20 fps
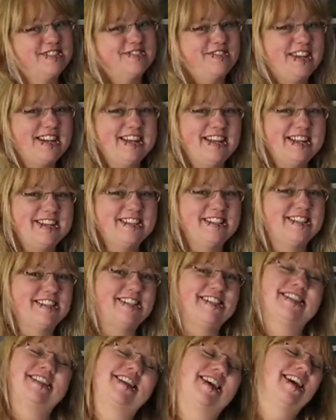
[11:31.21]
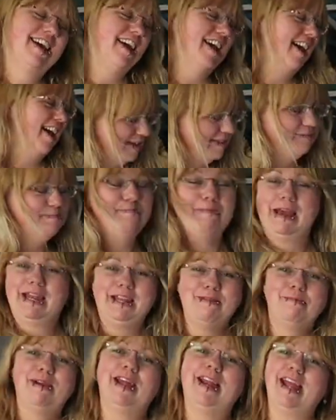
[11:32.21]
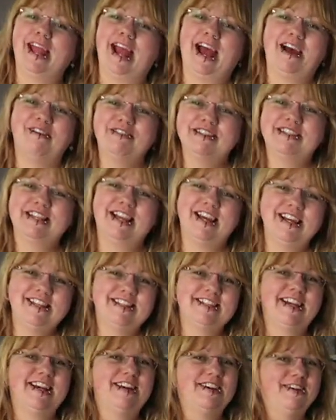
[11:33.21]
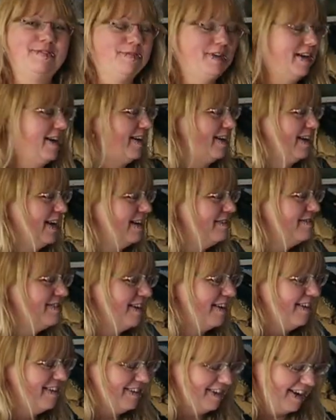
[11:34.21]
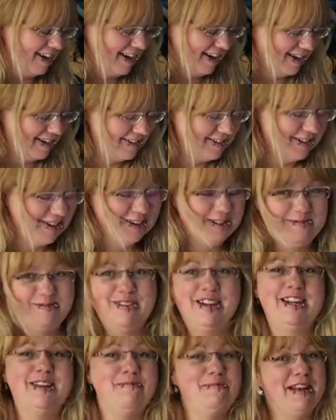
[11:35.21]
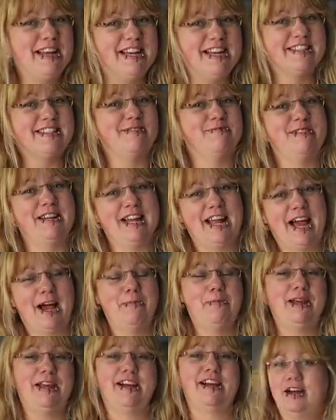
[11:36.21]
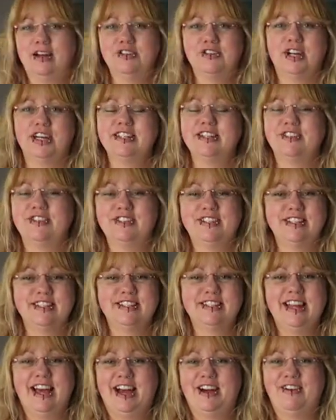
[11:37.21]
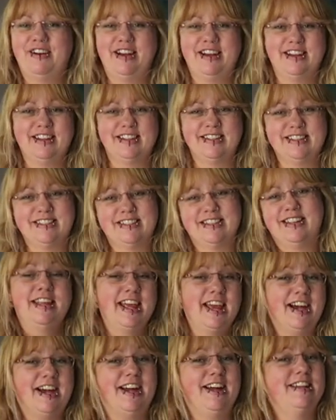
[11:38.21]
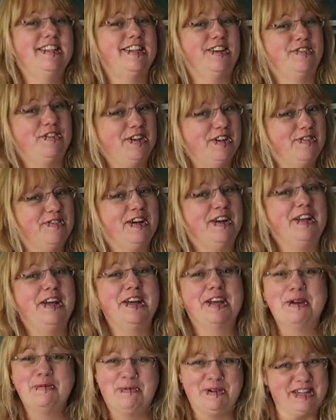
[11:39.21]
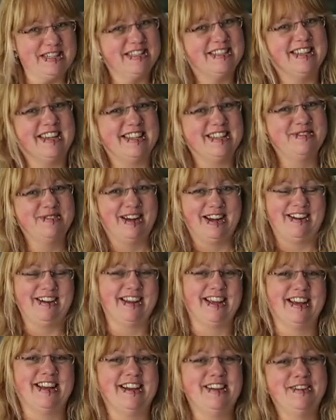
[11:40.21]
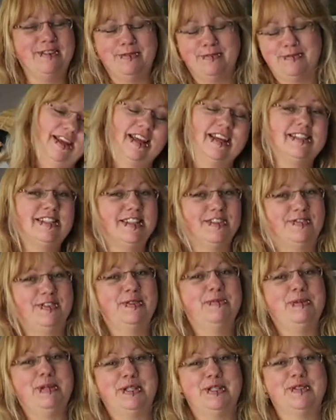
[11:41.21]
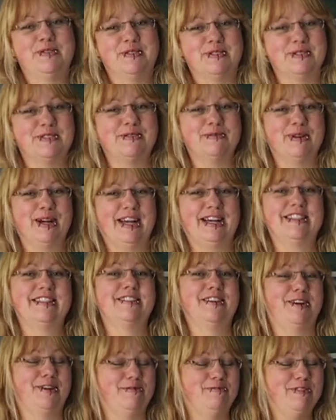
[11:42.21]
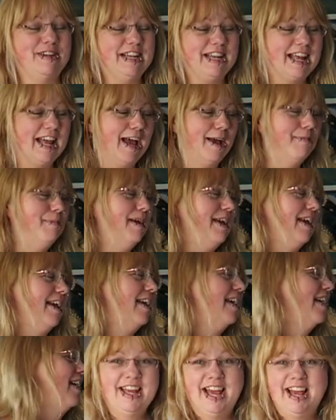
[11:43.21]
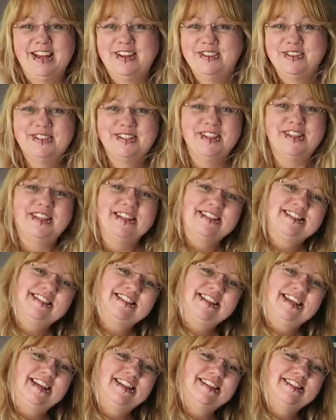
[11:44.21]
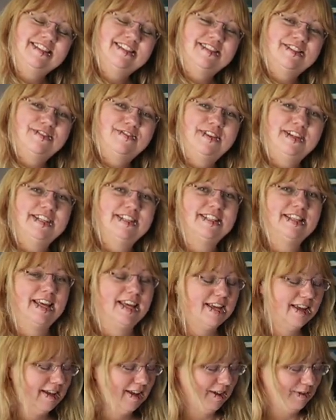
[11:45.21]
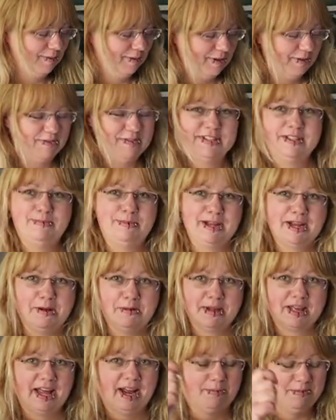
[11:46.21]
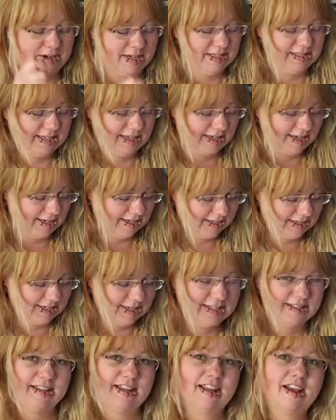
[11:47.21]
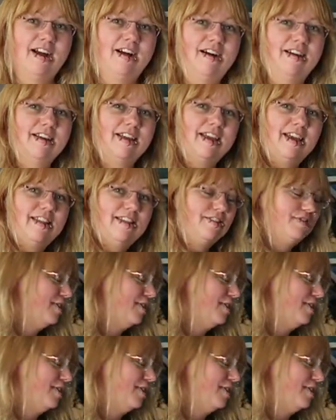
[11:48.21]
is finished. Many, many hours later, we are now done and I'm really pleased, I'm really happy. I tried it on just now and yeah, I definitely felt like a princess wearing it. It did feel beautiful to wear, so I'm really happy. Yeah, so this is it, this is the finished thing. I will obviously pick up the camera in a second because I can't get